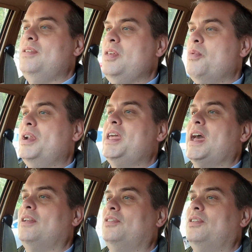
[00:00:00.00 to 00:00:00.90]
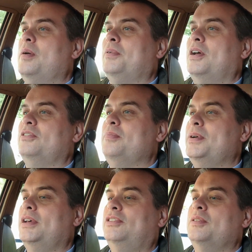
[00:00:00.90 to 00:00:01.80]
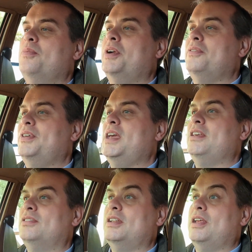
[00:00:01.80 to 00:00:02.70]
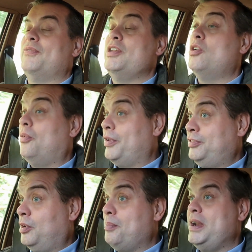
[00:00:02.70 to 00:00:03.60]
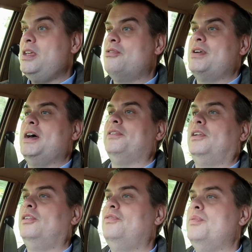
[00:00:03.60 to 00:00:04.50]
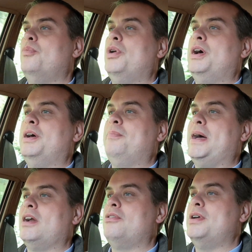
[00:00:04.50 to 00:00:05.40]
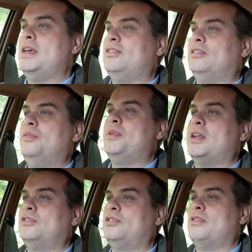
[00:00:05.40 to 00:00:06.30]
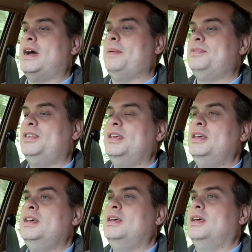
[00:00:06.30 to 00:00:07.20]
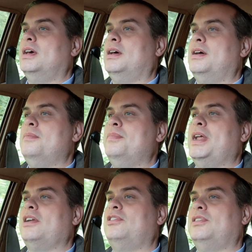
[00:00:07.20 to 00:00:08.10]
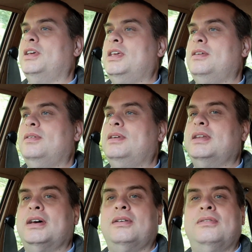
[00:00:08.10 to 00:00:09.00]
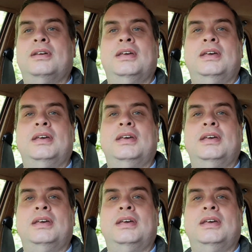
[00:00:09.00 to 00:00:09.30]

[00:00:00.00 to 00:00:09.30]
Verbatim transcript: you want to get sort of up close and personal with one of these, it, they're not, there's not many around. A lot of them were bang erased, a lot of them get scrapped. Um, and actually, you know,